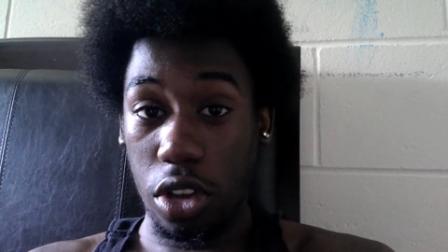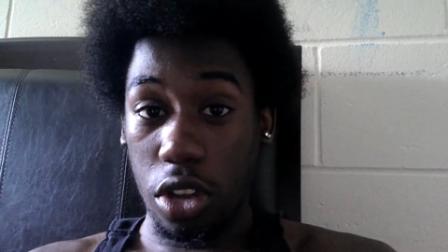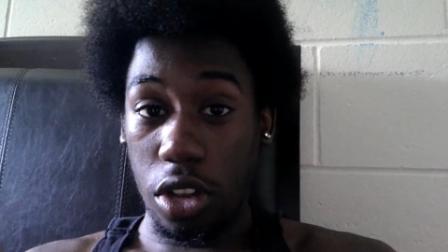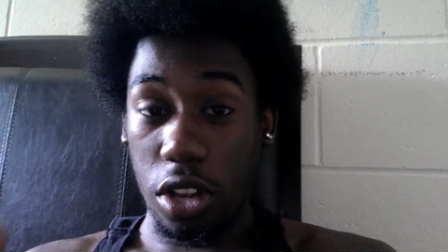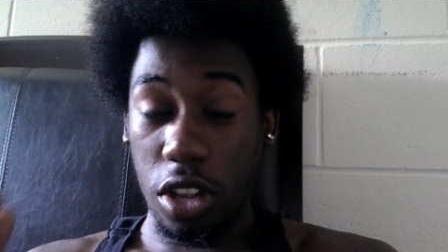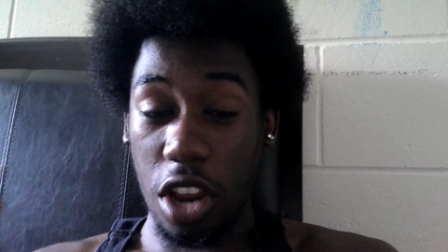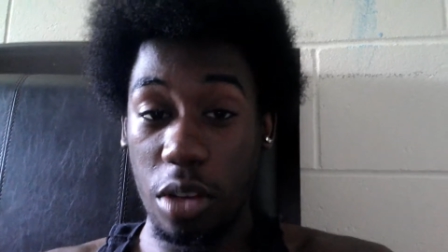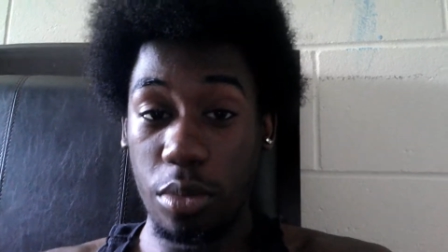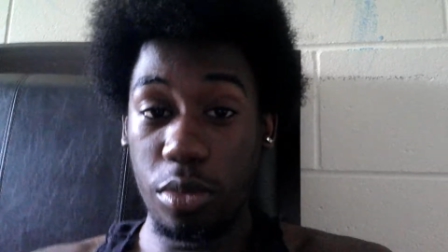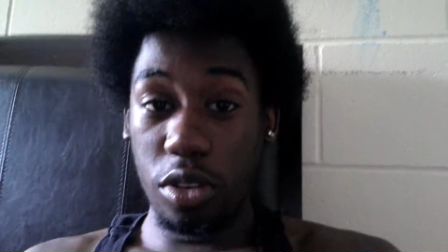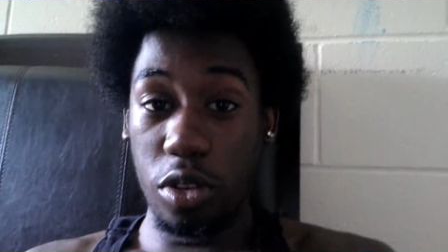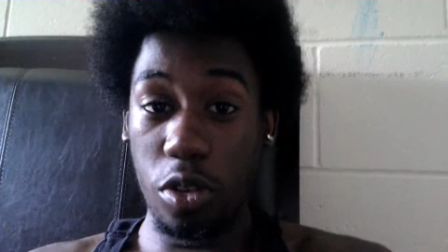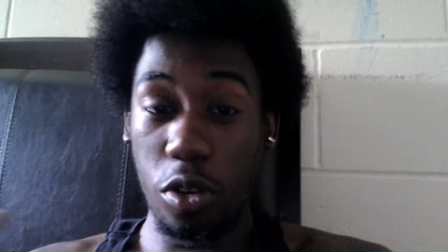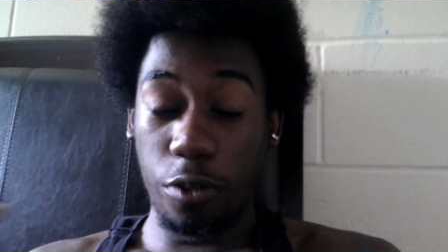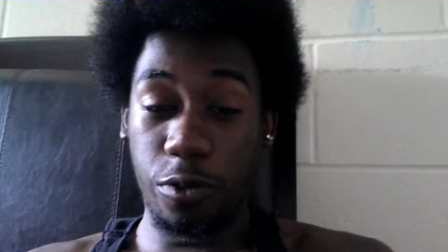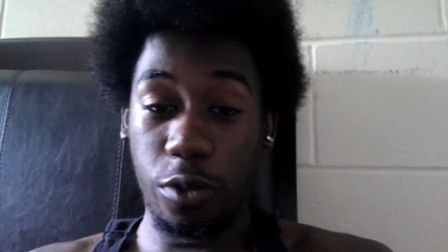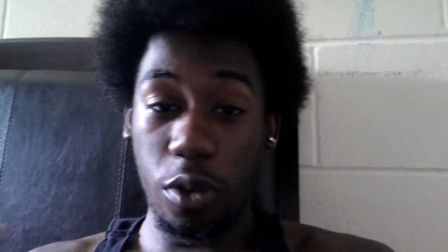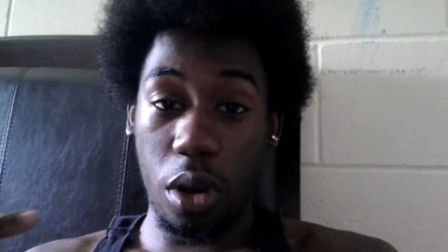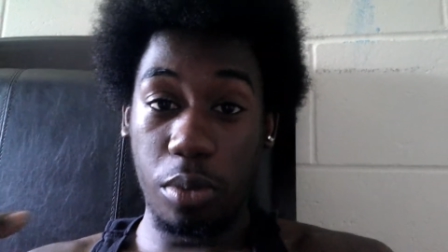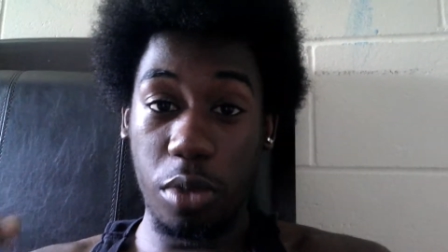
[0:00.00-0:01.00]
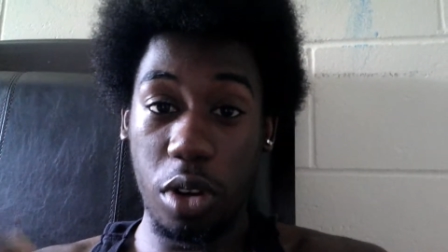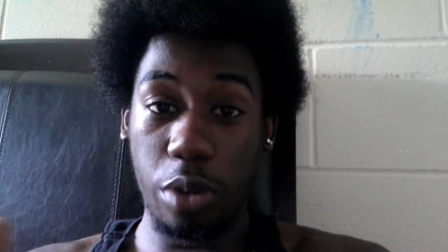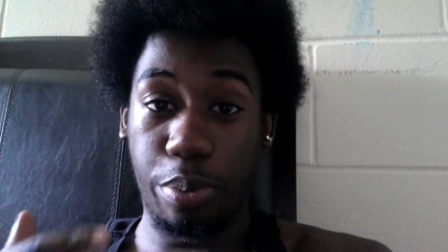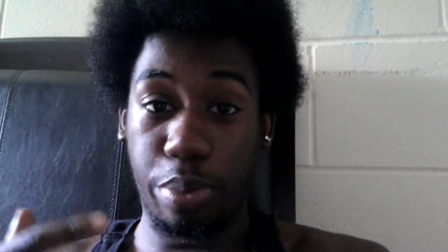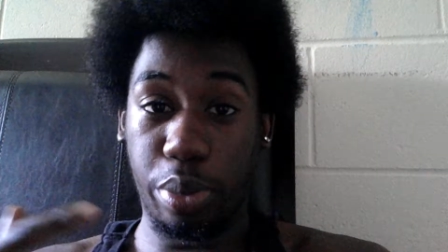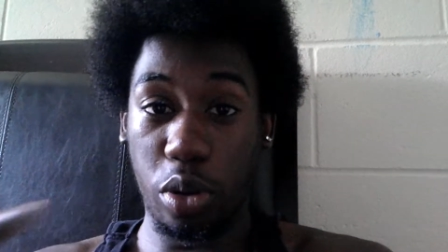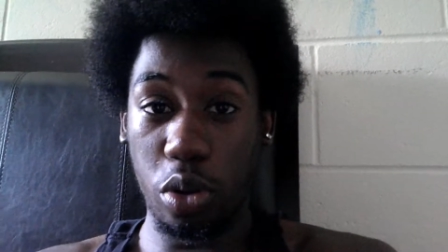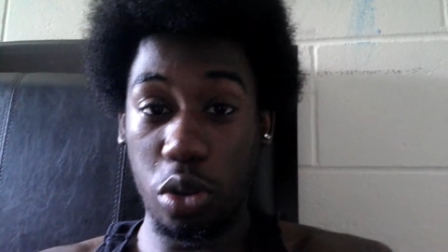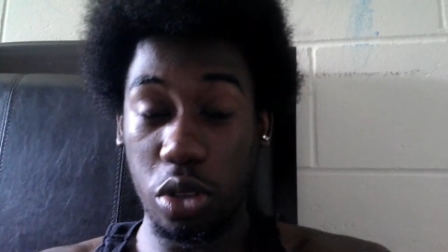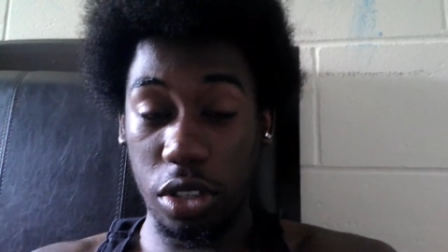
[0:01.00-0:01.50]
let me know if you want me to
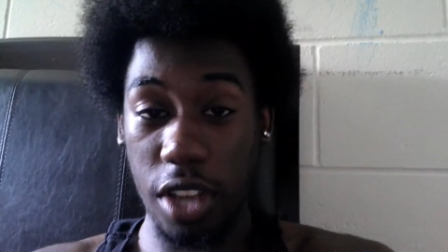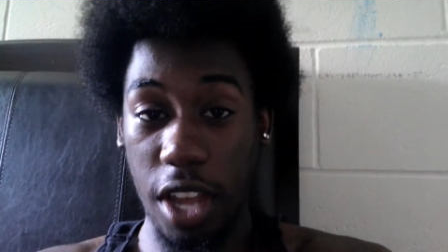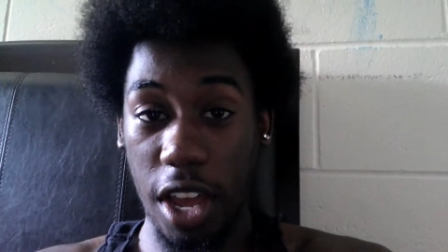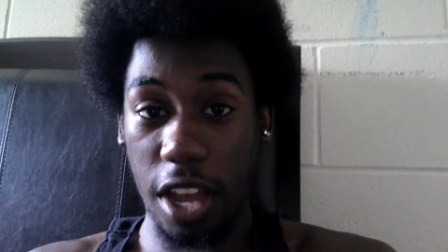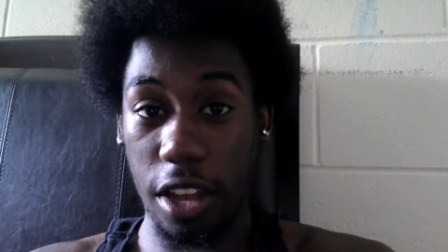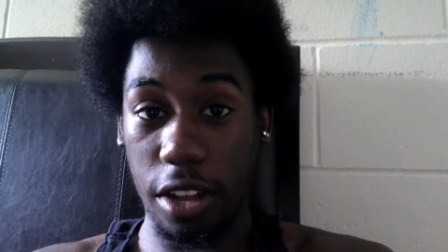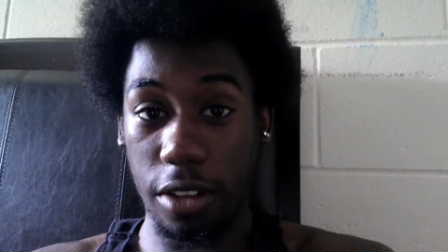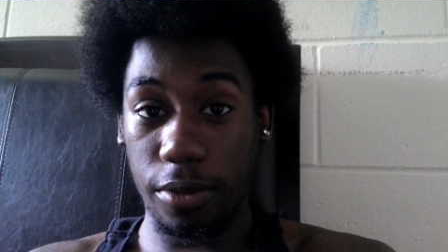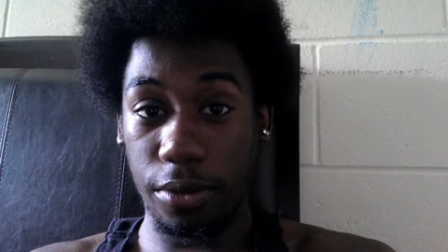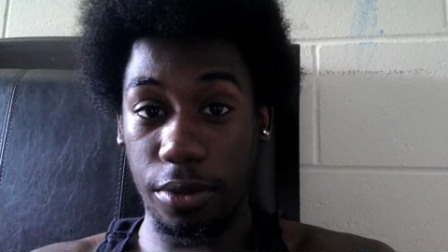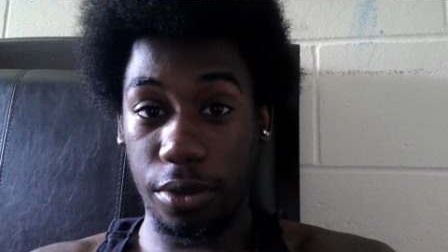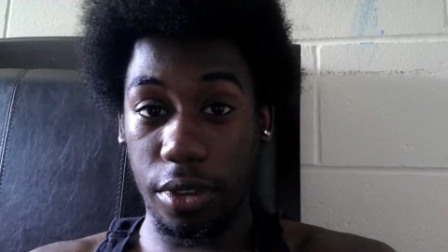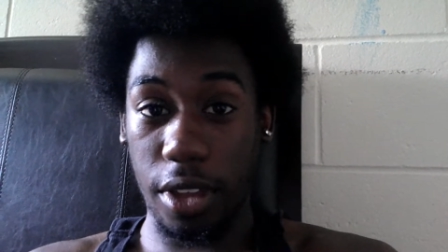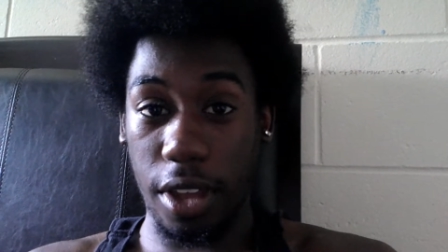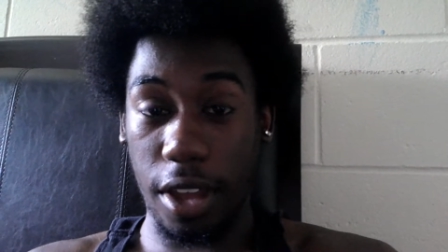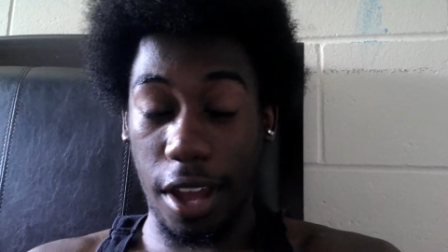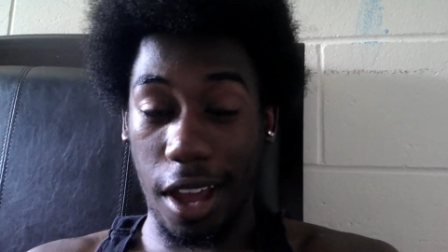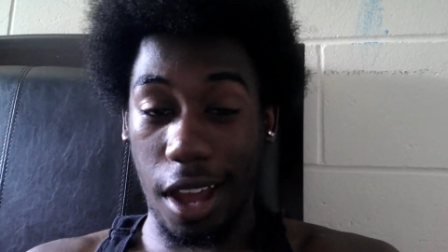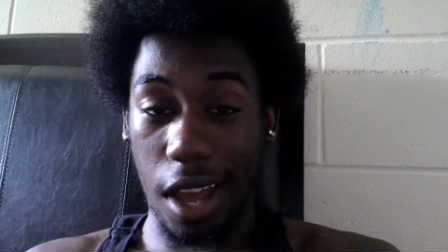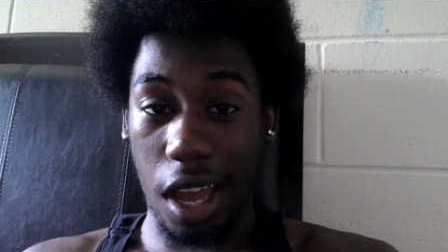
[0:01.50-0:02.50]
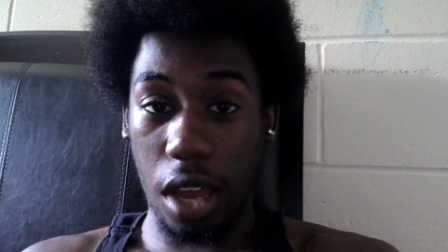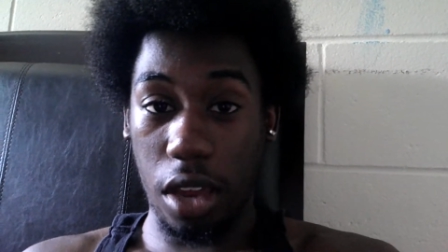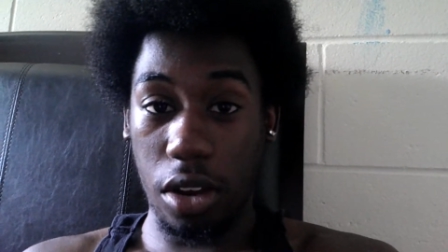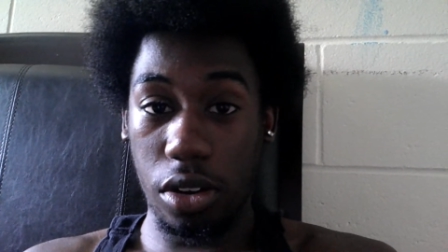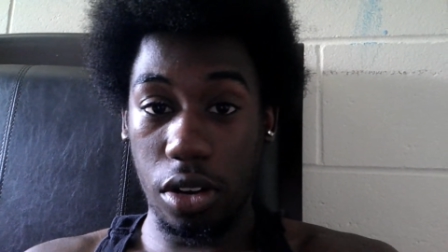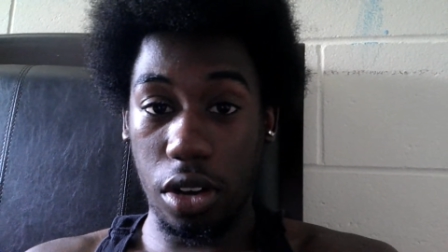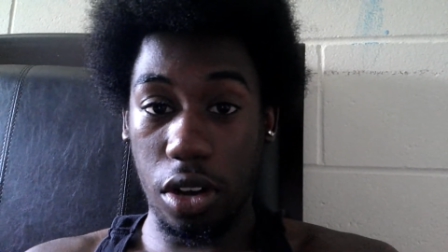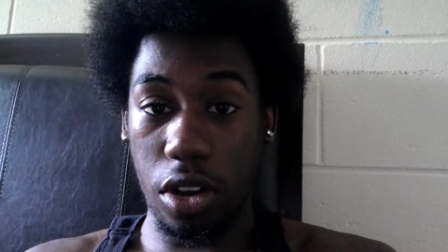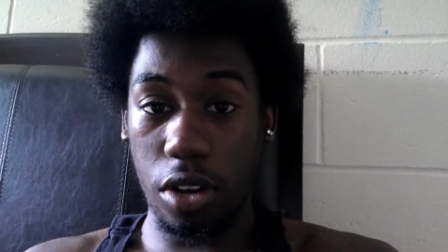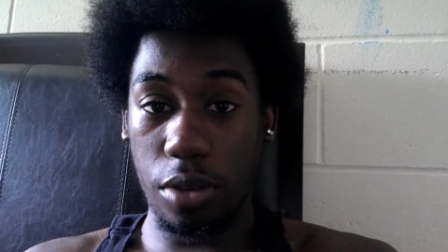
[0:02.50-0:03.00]
post that
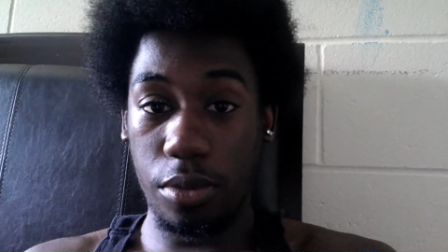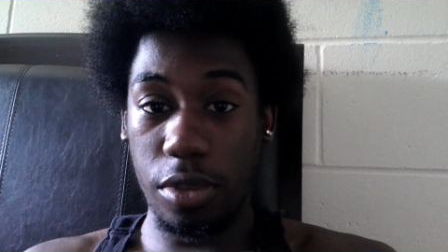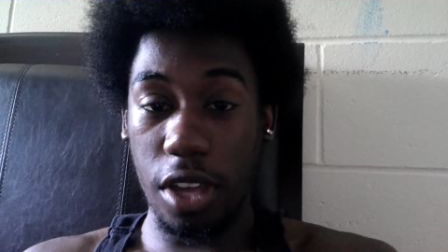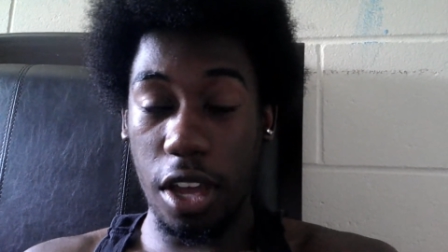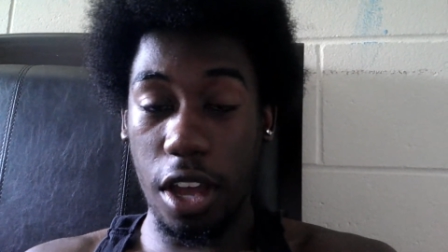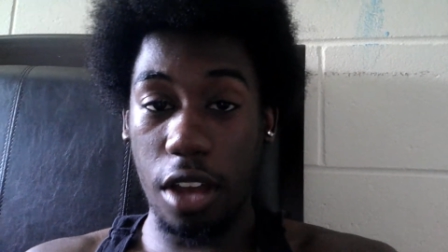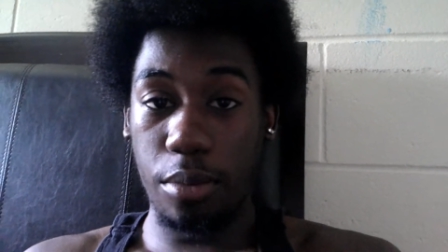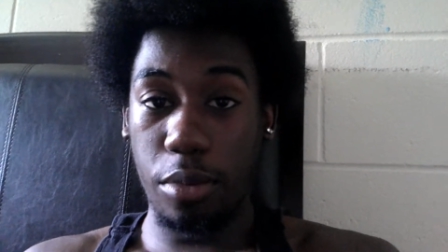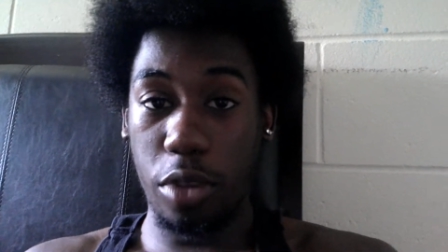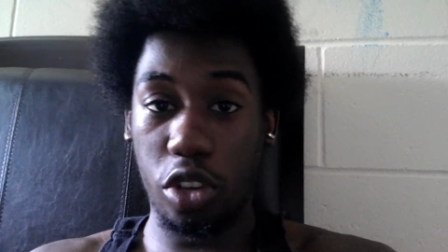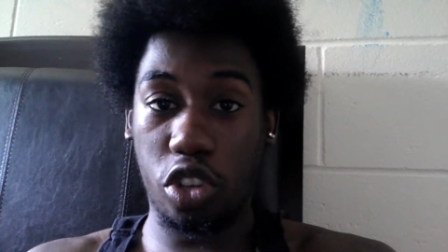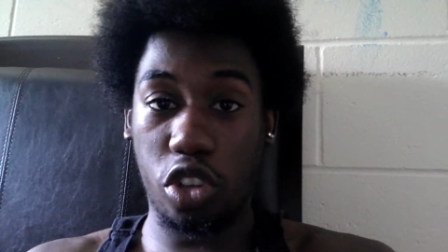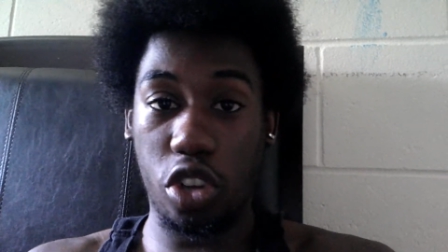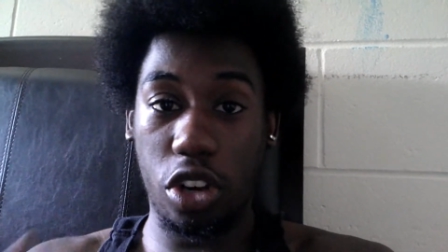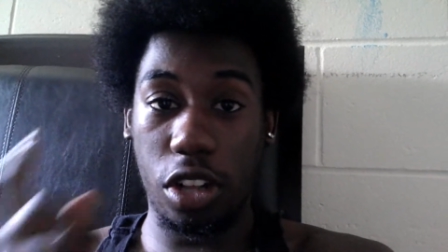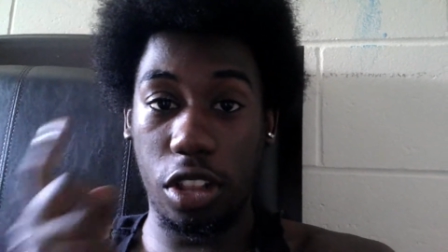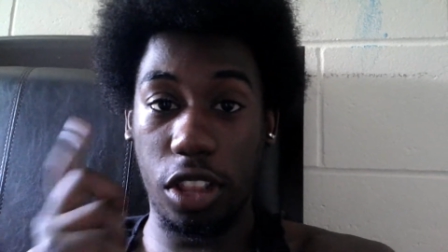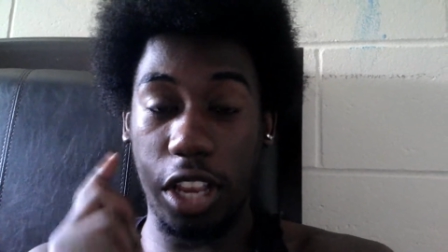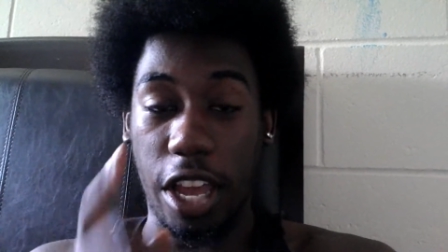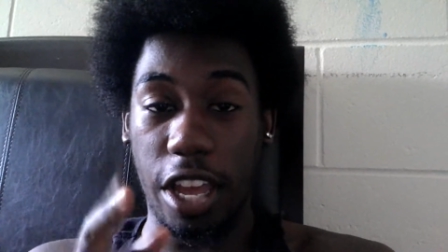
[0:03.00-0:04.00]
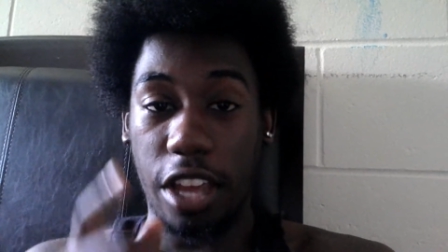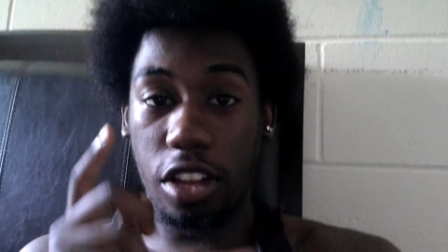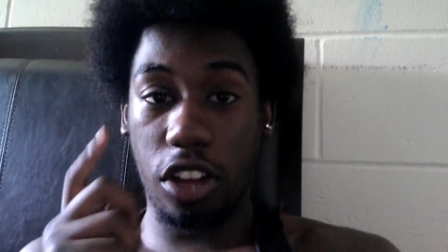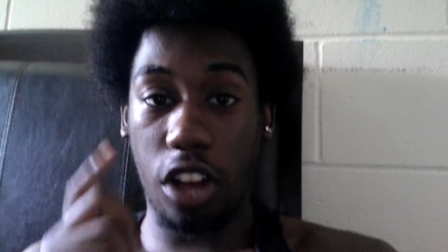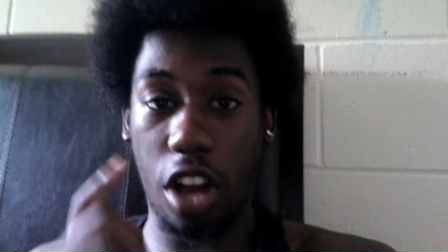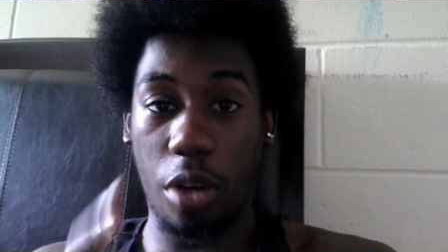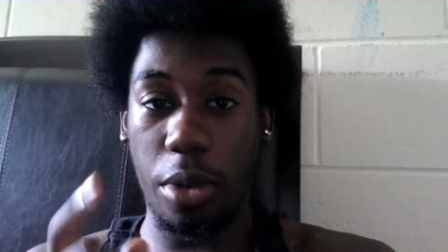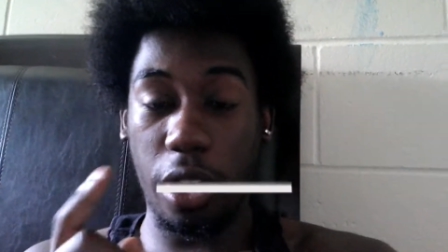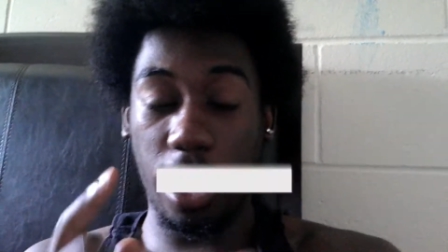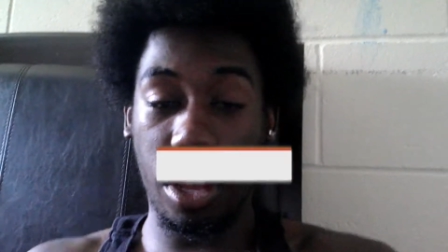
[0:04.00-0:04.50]
and um, yeah make sure to like comment